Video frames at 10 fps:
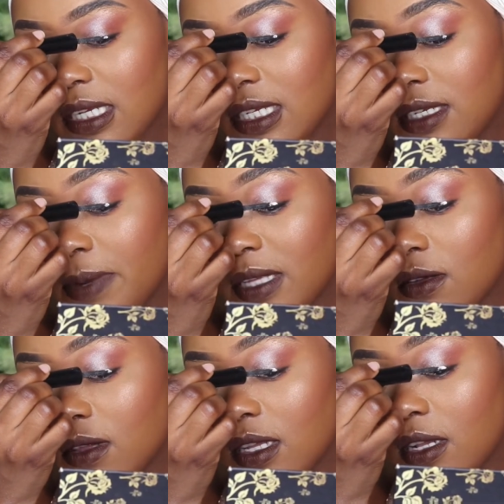It depends
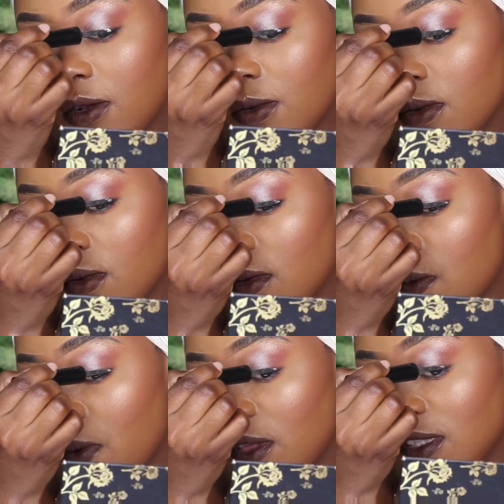on the glue.
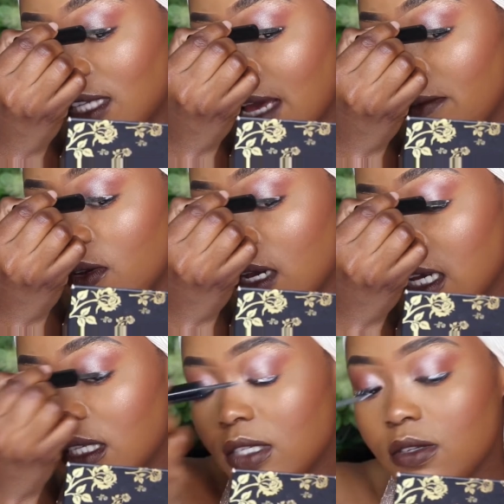With time, you
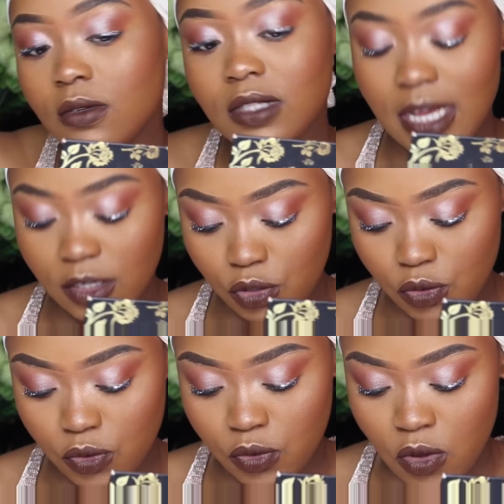guys, you tend
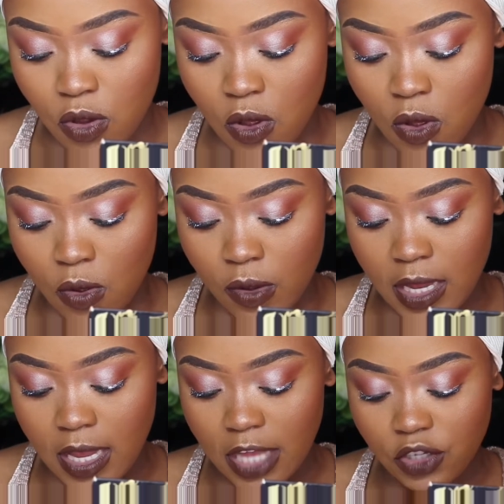to
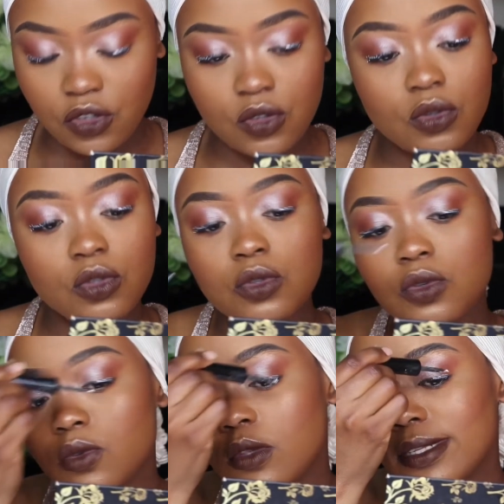get used
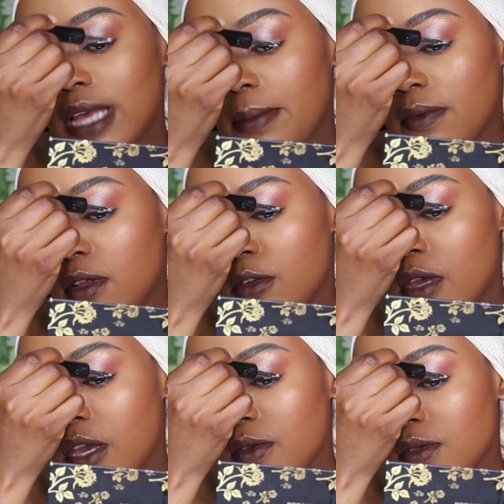to the type of glue
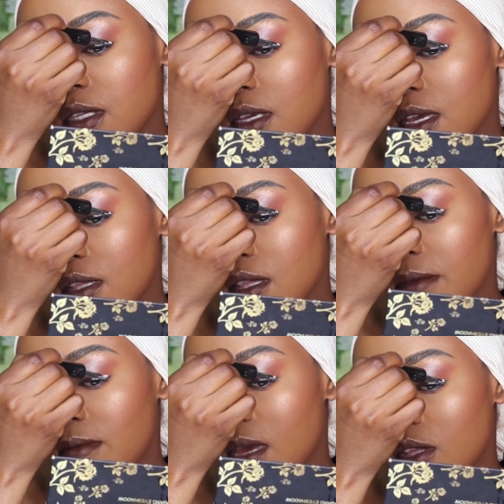you're using and the
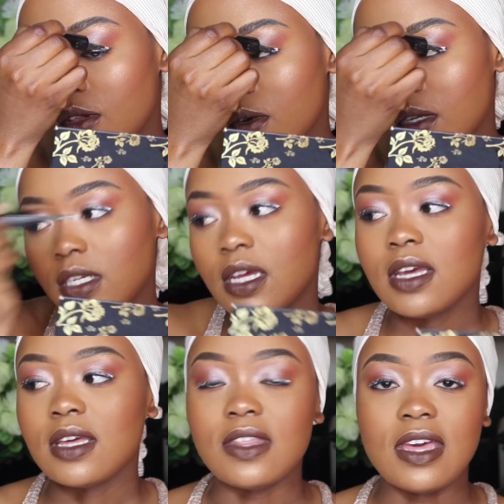method
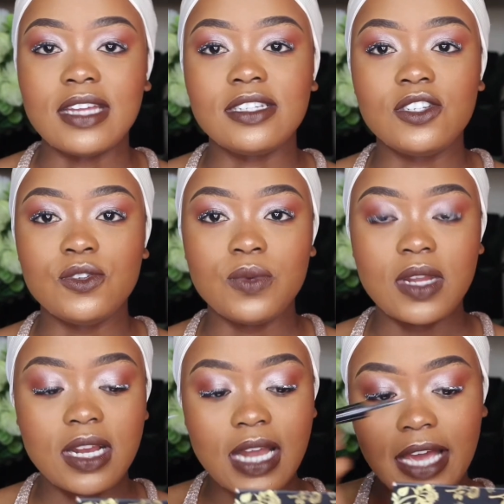that you
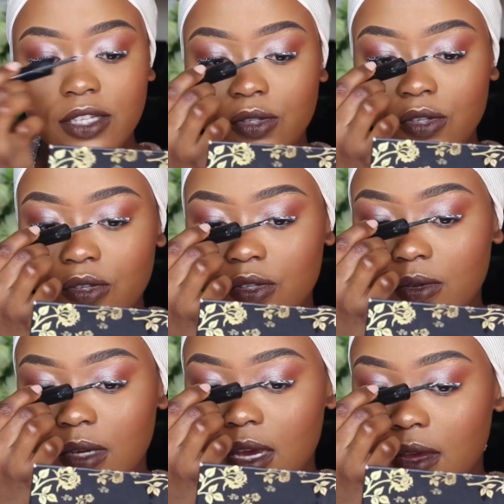really like to use,
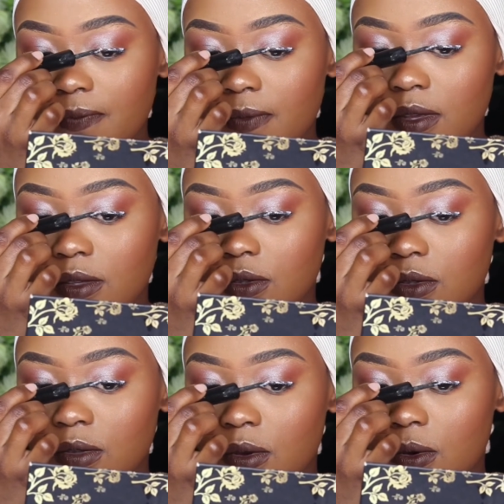okay?
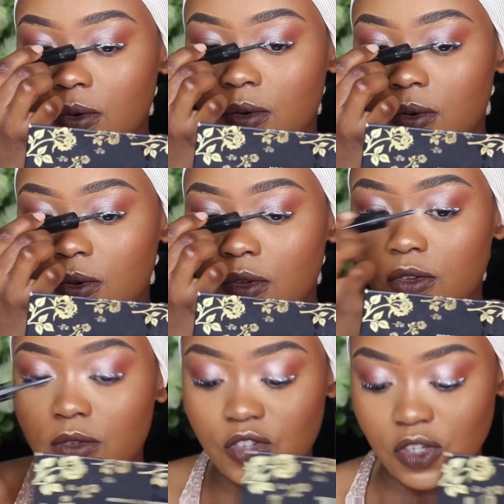So
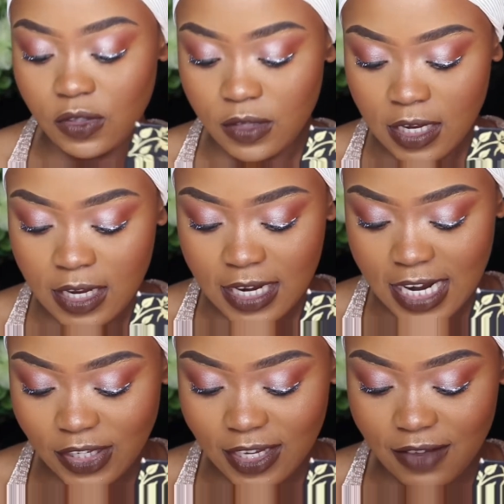you just
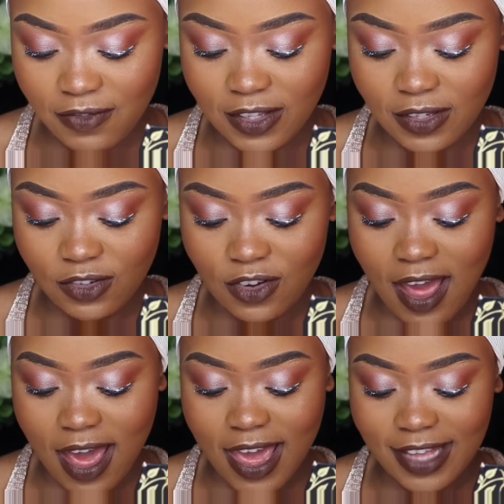need to give this a
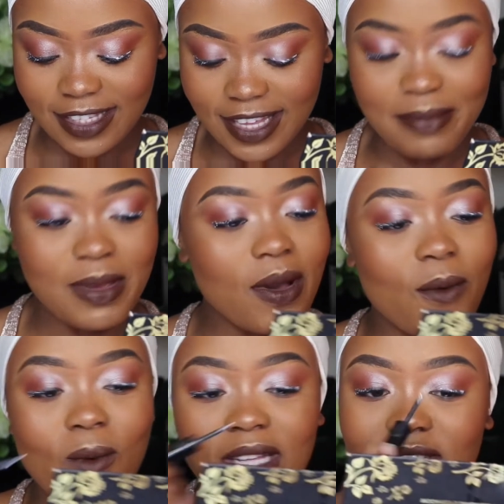try and tell me,
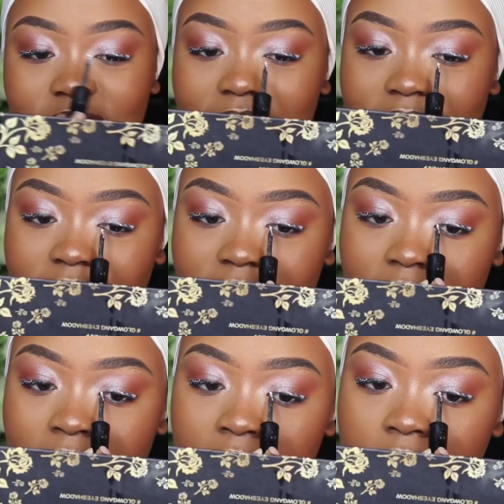what do you guys think?